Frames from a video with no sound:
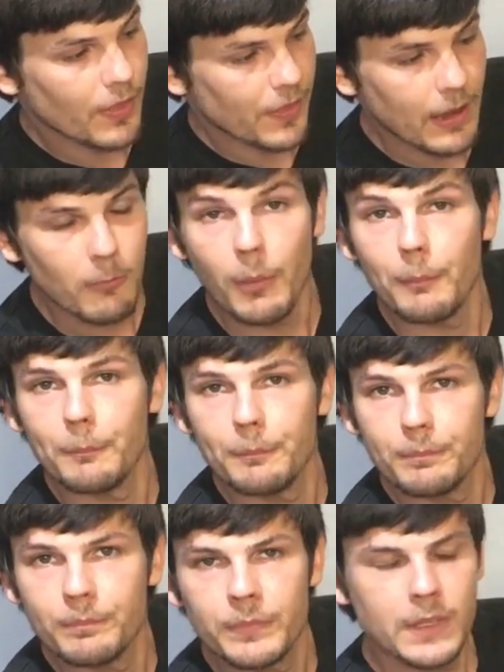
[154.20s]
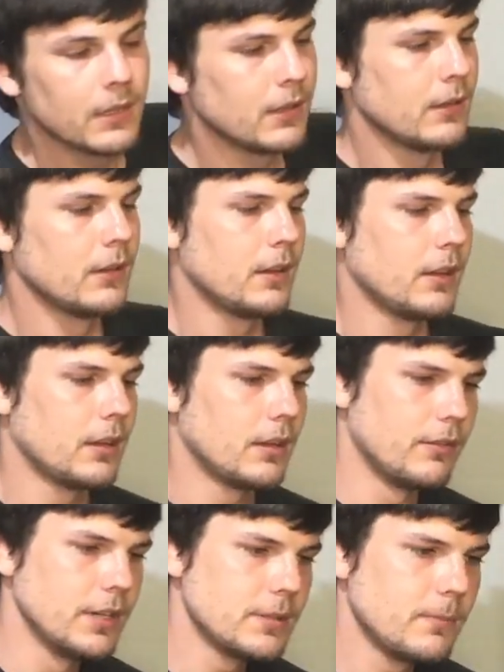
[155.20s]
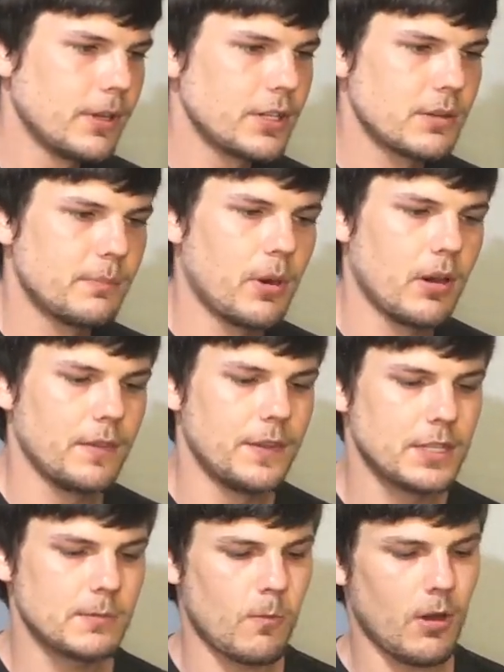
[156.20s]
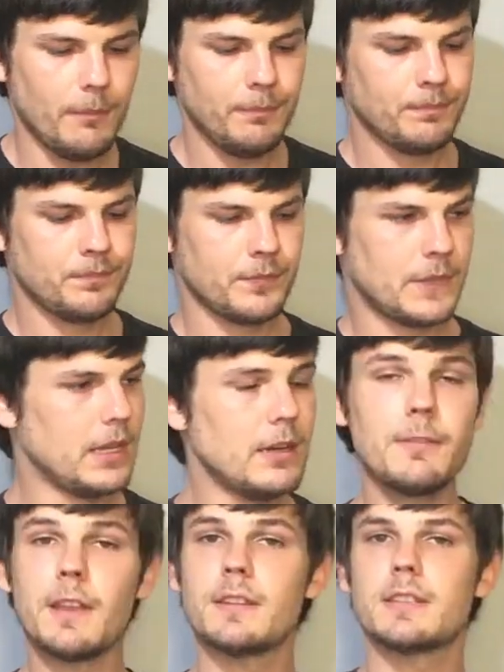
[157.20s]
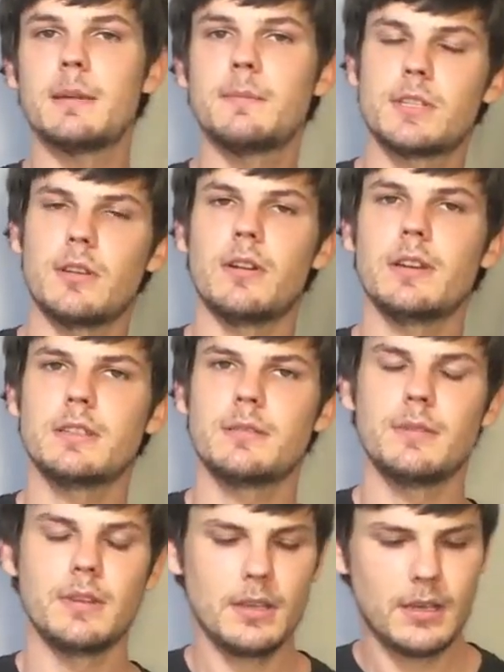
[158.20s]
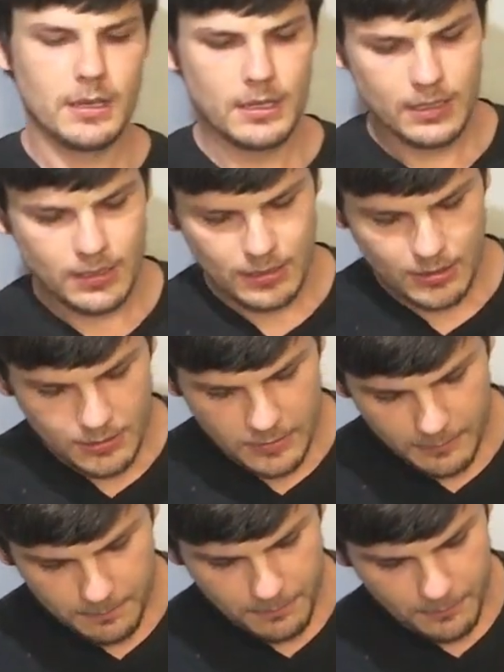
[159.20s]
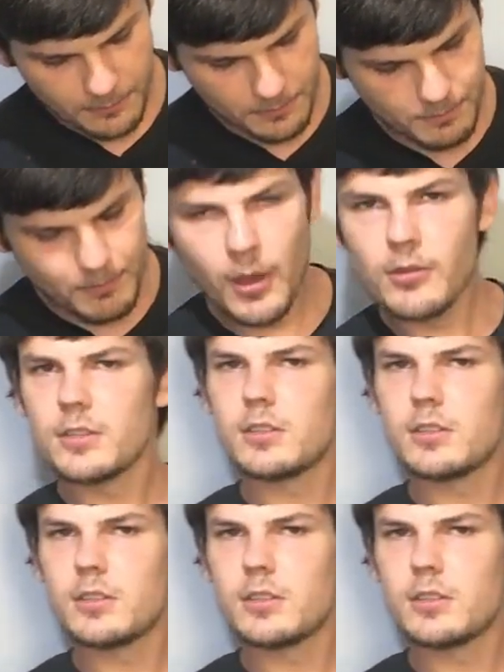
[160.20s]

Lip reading: That one. The reason why you should buy this one, even if they're the same size, they've most